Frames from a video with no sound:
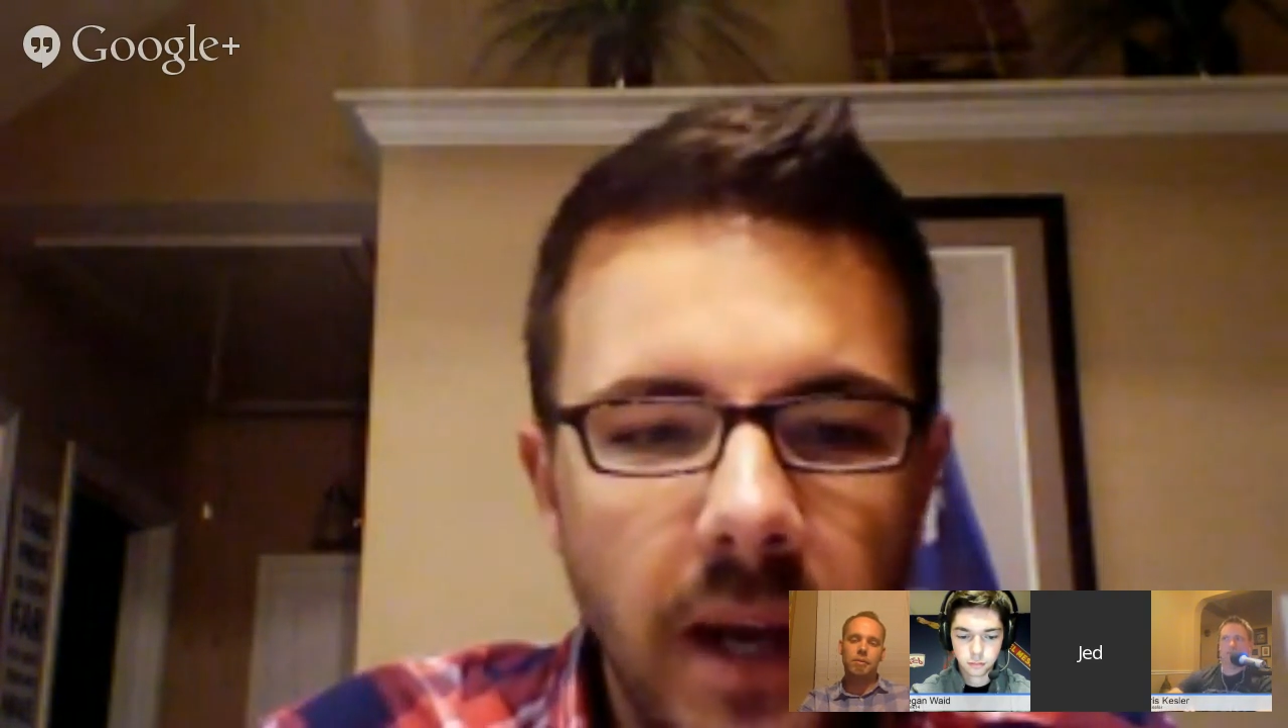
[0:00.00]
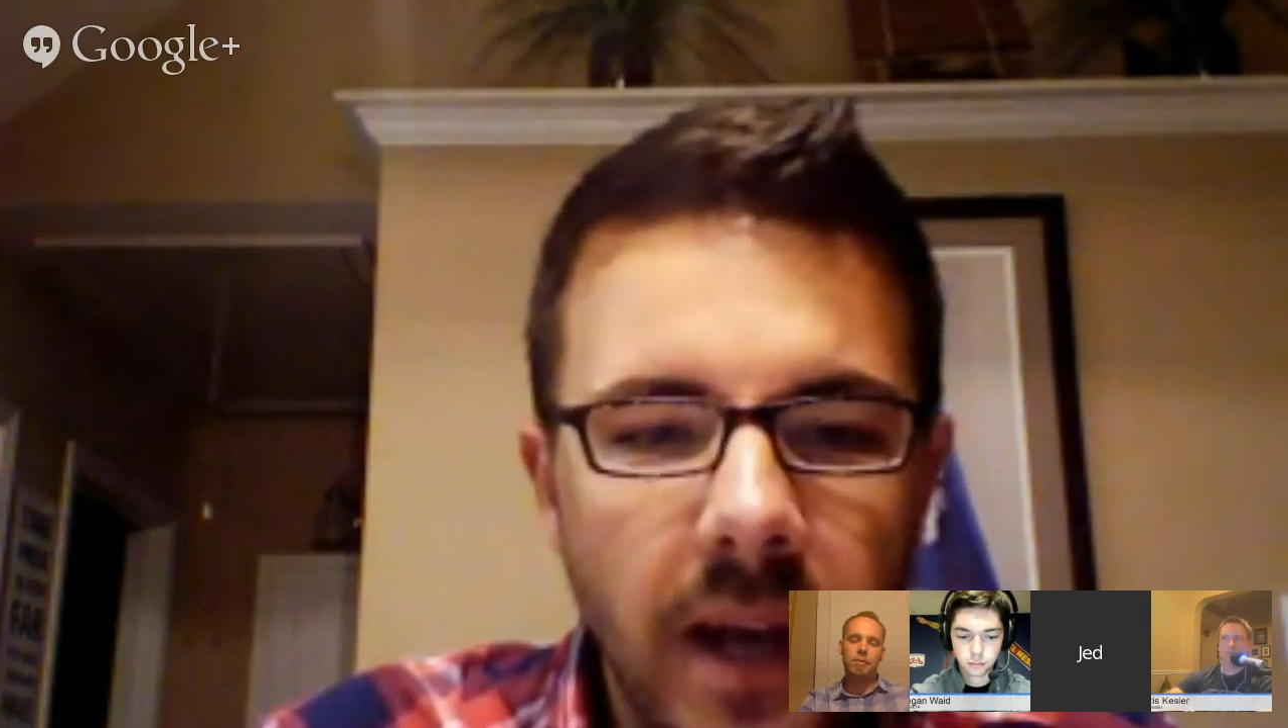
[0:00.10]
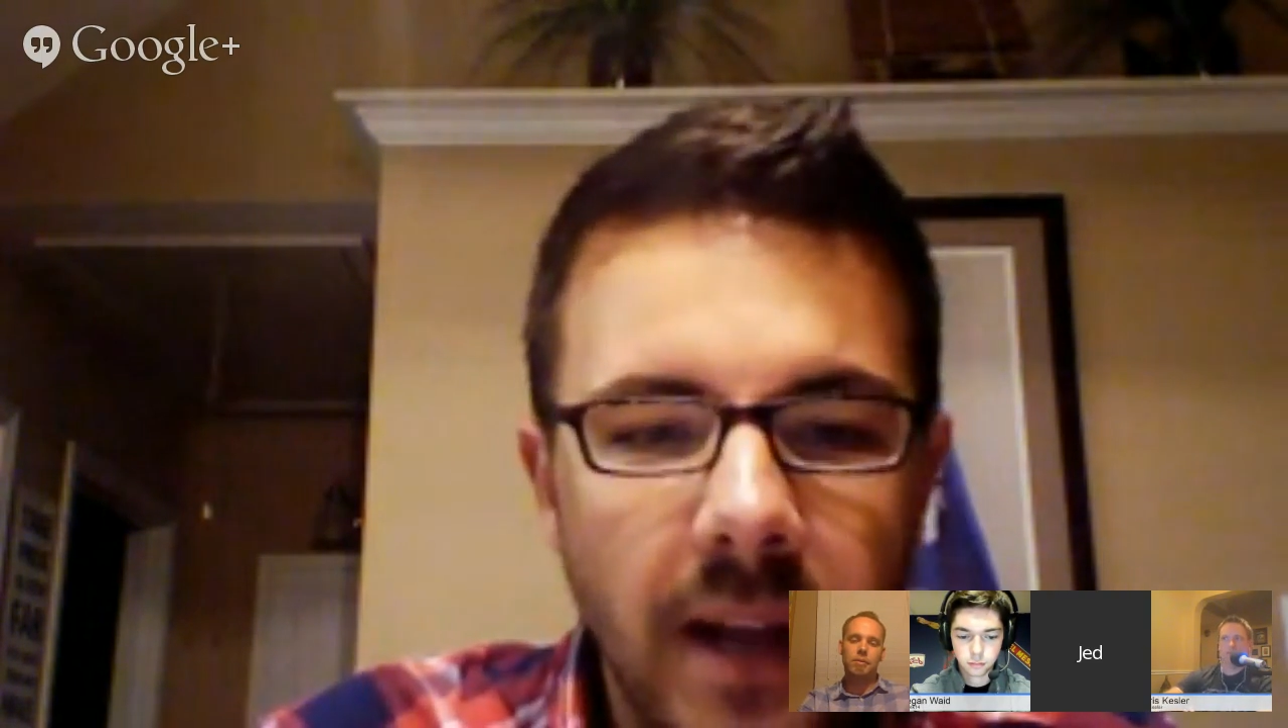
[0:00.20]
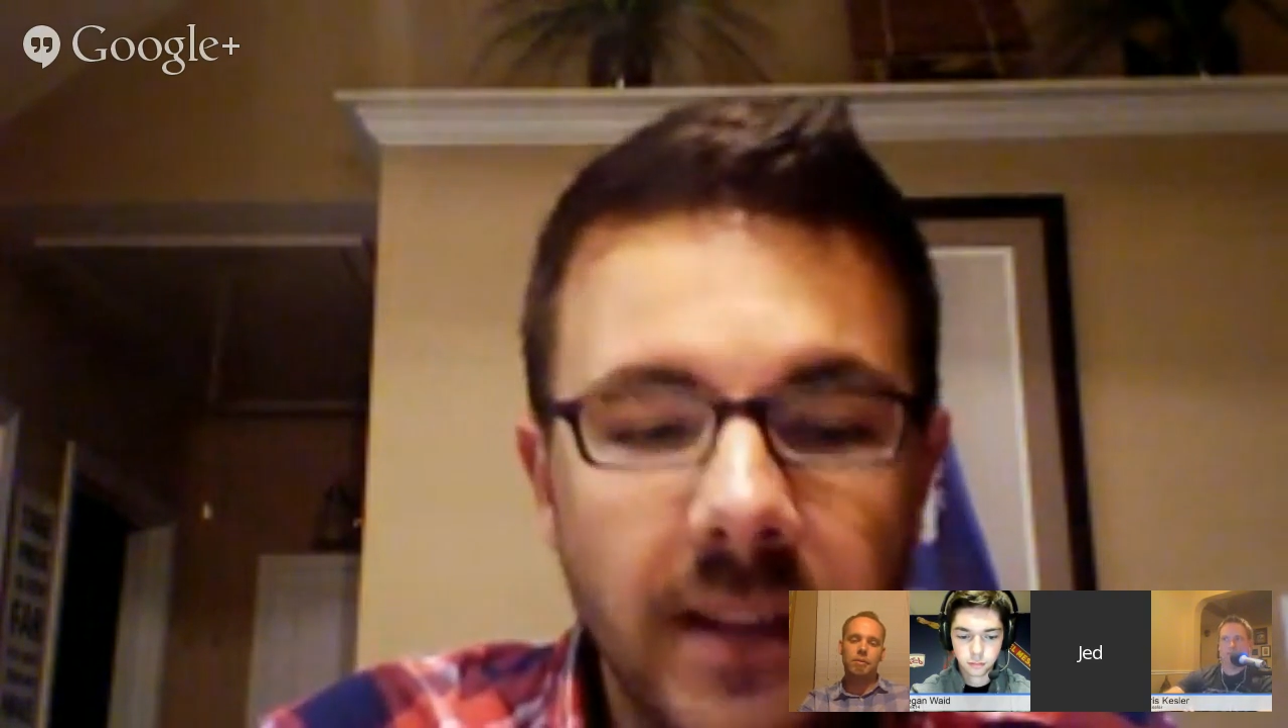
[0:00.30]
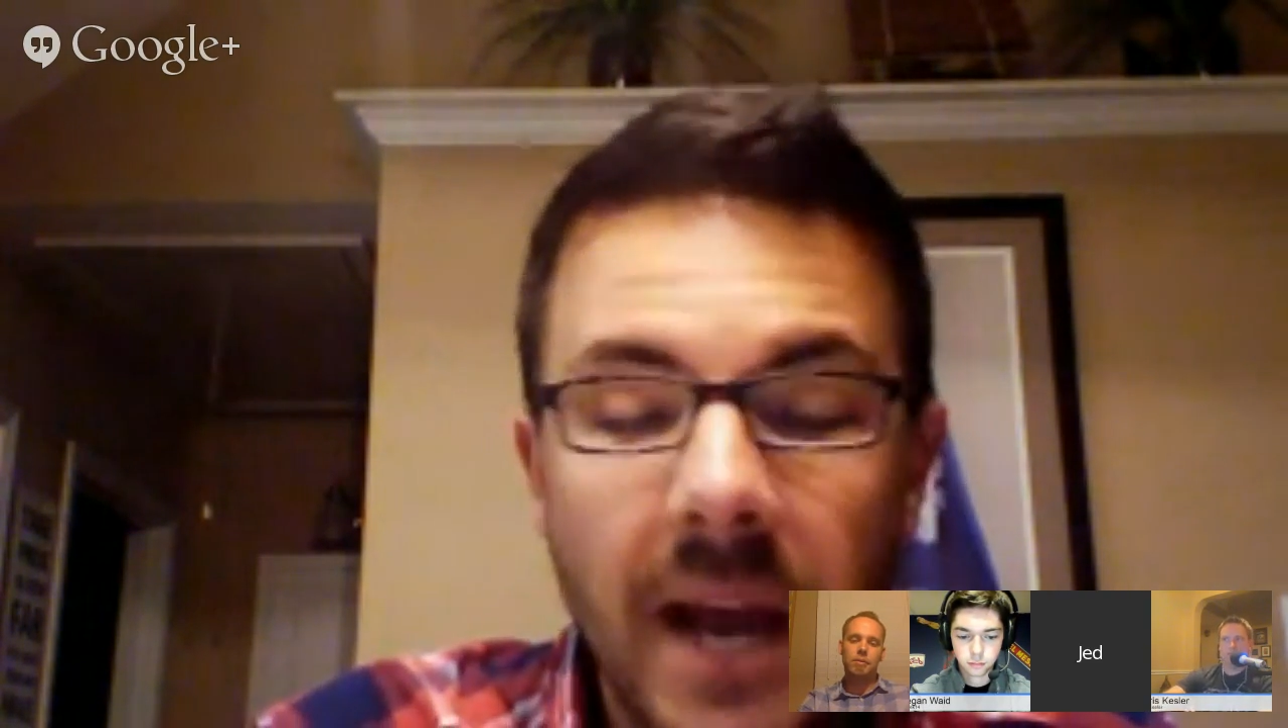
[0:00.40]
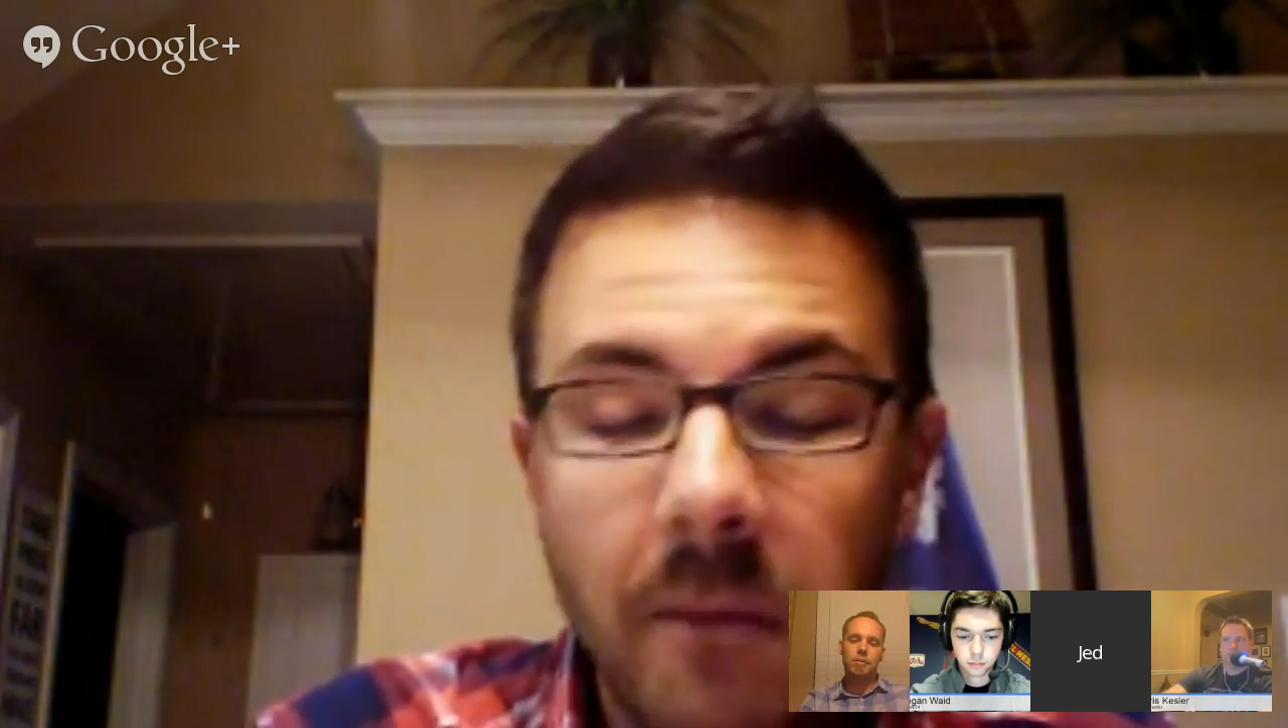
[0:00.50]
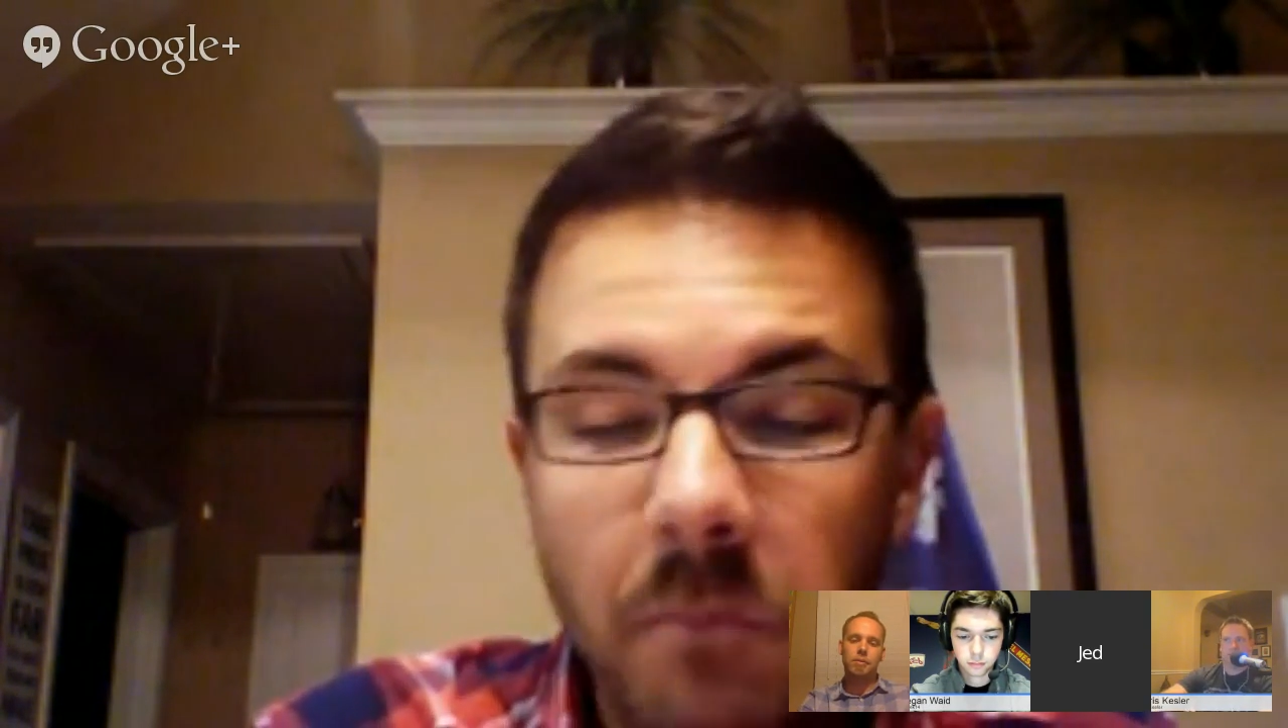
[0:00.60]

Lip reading: at that